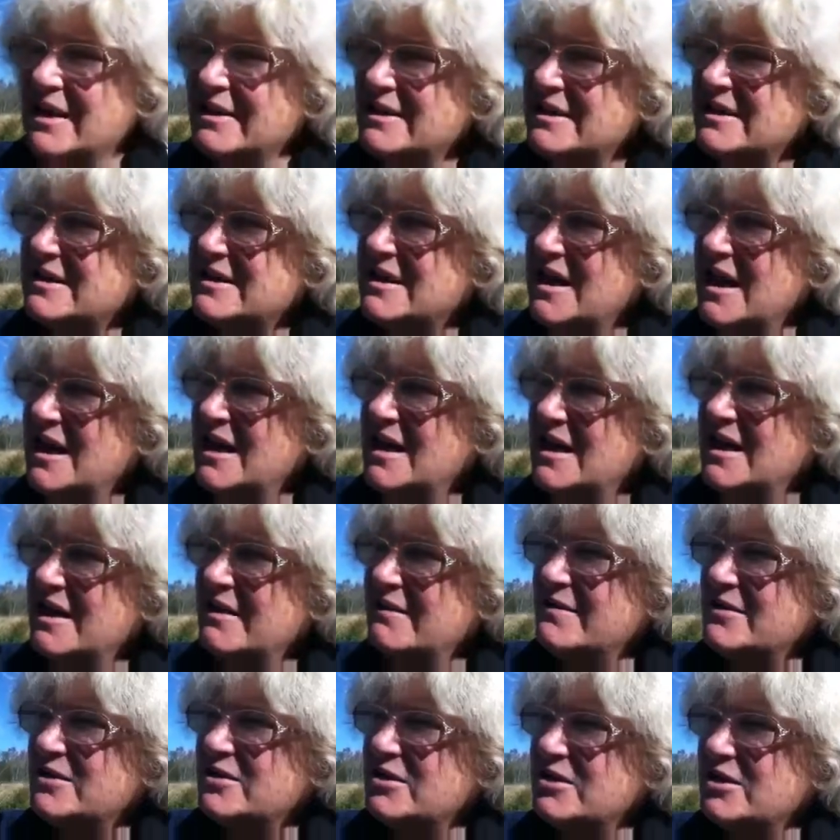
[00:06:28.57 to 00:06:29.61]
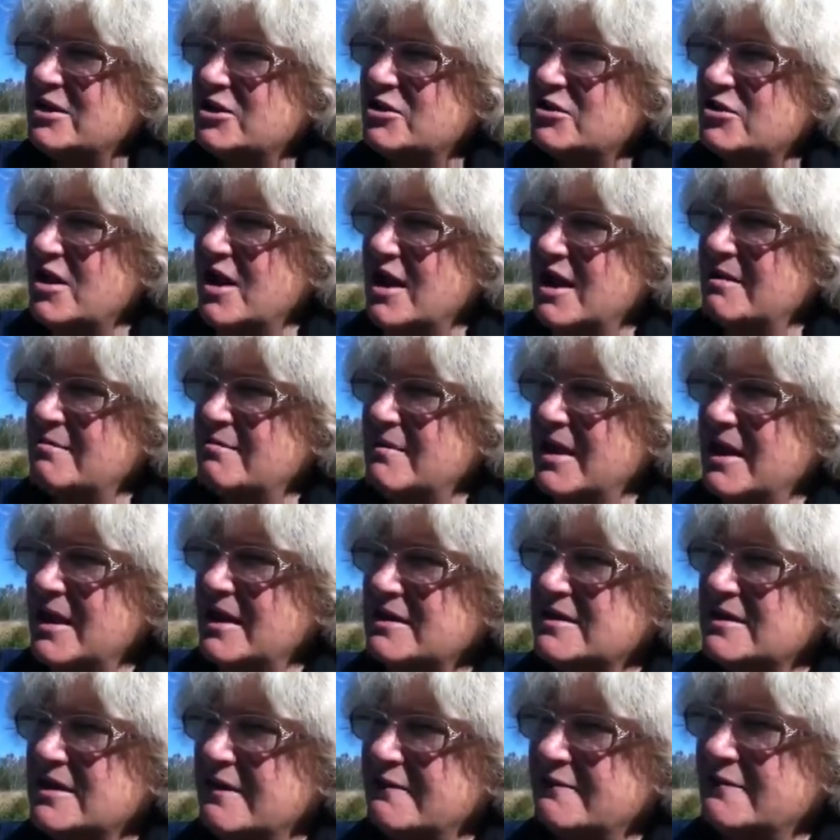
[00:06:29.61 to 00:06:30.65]
I decided I was going to try and
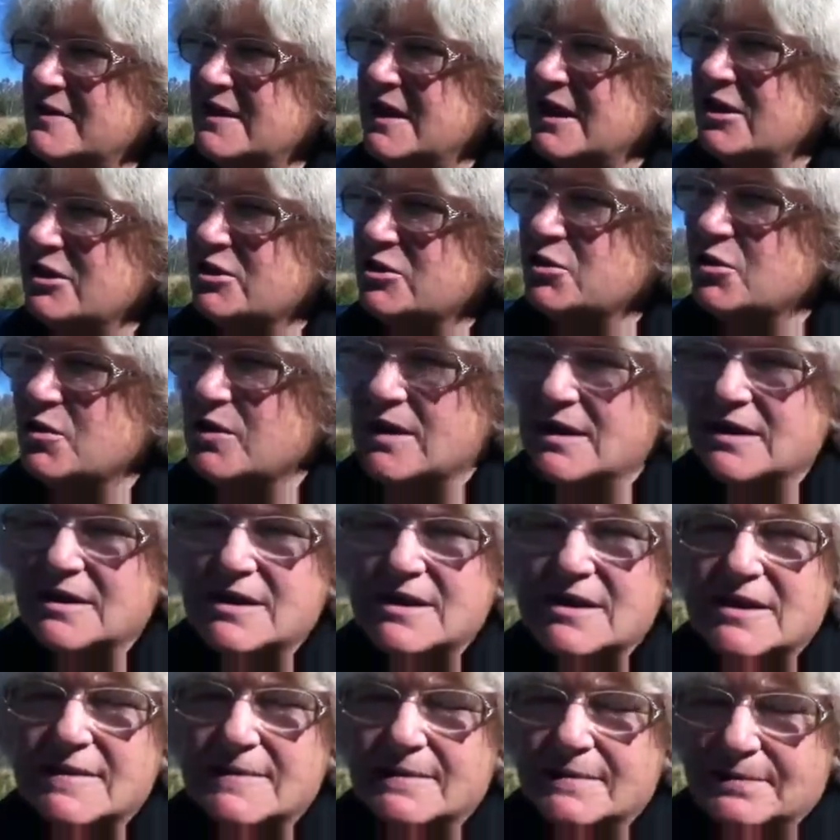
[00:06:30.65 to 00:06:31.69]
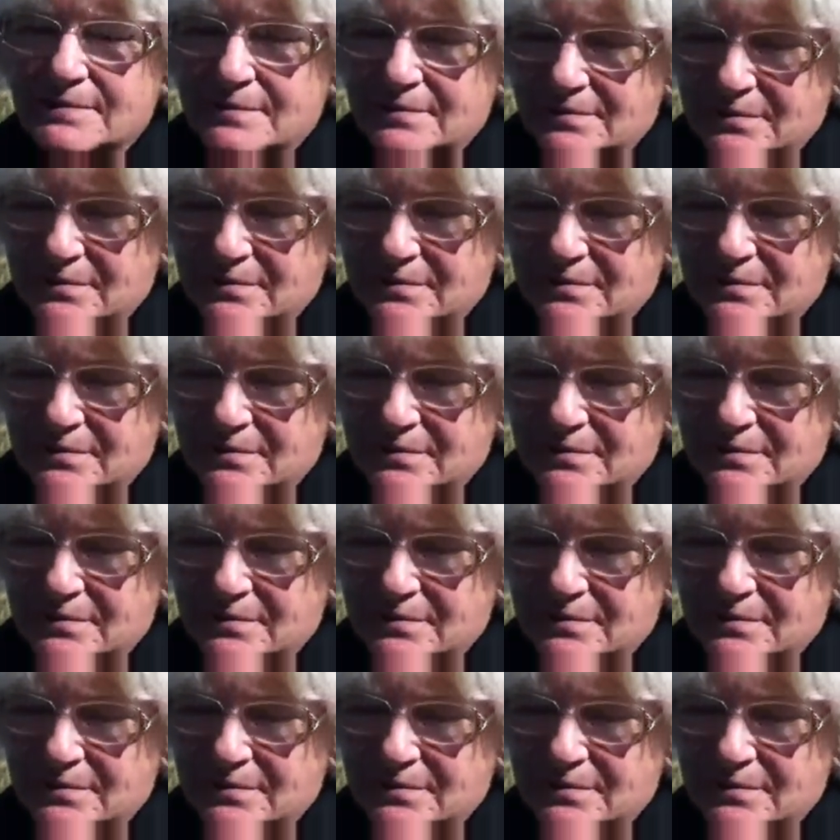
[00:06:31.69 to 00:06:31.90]
make dovetail joints.